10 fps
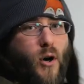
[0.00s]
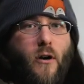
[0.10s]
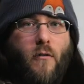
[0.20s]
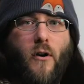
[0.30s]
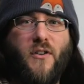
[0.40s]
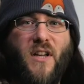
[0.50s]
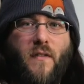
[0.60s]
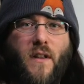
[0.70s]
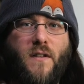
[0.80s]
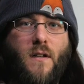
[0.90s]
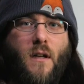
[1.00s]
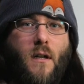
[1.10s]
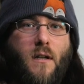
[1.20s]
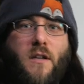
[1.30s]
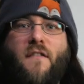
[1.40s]
murderers in this
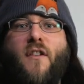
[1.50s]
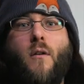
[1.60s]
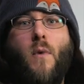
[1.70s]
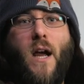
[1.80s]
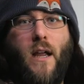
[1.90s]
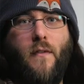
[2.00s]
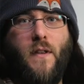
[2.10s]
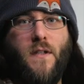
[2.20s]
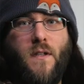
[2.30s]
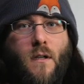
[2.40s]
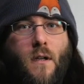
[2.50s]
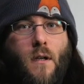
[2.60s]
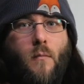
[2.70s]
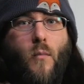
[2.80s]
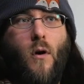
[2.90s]
different way, in this
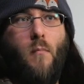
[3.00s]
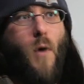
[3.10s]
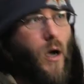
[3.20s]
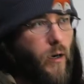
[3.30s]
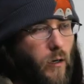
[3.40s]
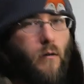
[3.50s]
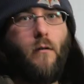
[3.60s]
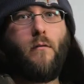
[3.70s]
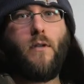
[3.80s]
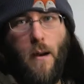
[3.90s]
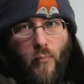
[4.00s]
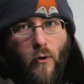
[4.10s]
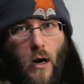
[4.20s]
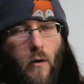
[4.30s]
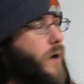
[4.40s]
more modern,
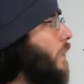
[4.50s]
temporary